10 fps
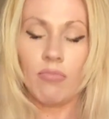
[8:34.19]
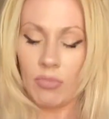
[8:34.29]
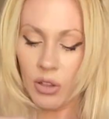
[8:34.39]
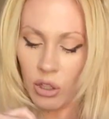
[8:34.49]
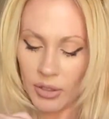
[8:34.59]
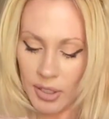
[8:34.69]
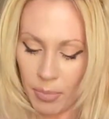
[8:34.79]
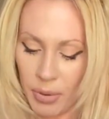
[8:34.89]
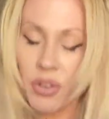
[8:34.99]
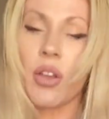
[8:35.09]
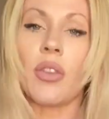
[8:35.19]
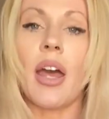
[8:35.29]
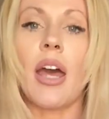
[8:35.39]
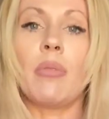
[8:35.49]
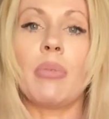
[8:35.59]
little zipper that the
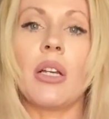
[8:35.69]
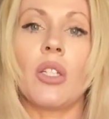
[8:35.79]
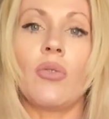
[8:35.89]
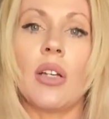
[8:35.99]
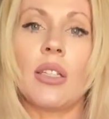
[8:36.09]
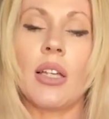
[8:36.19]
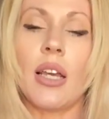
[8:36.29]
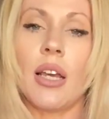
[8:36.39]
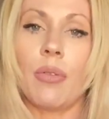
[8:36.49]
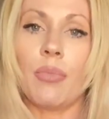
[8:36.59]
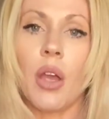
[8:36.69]
headpiece fits in.